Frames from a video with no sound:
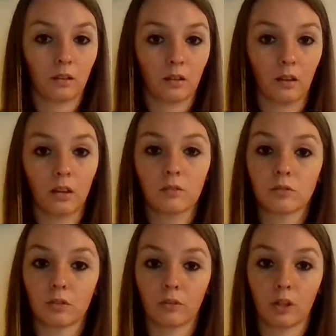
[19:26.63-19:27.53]
Okay,
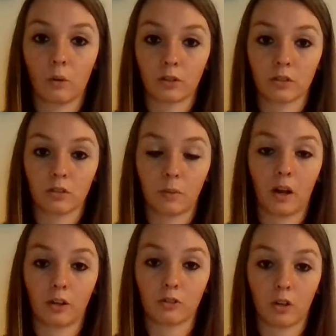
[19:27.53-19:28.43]
do you have any questions about
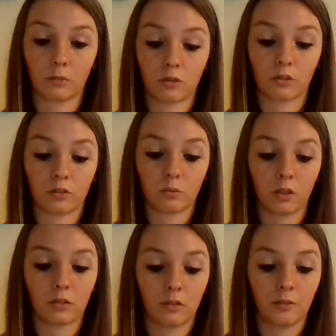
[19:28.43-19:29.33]
how your job insurance
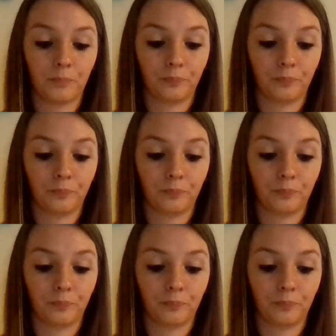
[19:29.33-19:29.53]
works?